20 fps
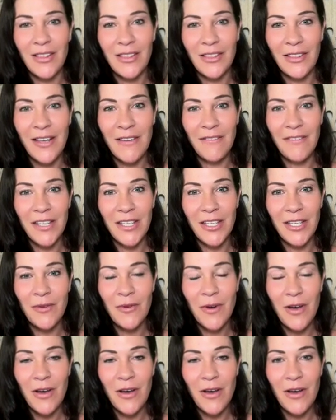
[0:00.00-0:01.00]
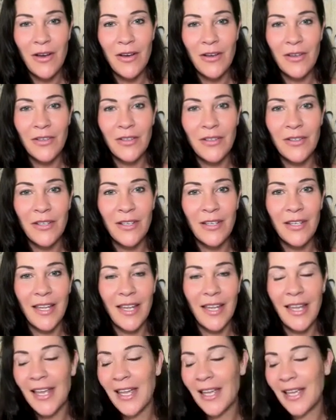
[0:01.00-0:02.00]
Loving you all,
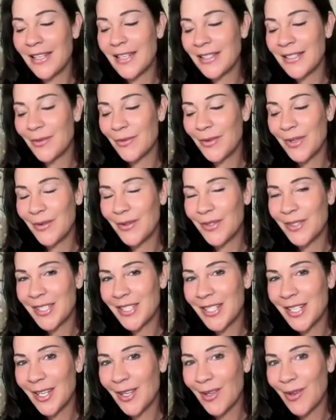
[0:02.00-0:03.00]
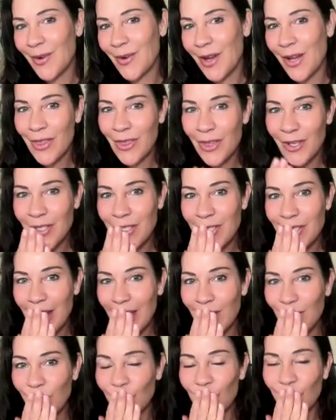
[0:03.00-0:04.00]
and we will see you on
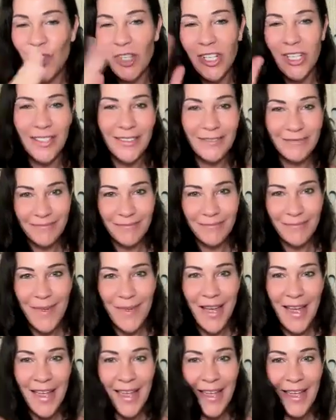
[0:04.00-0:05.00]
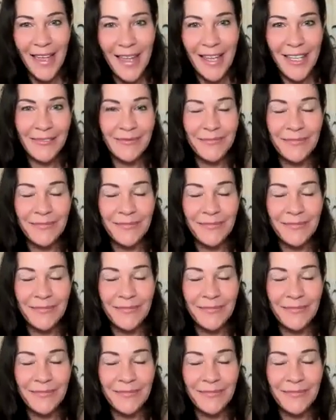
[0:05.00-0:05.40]
Thursday. Bye.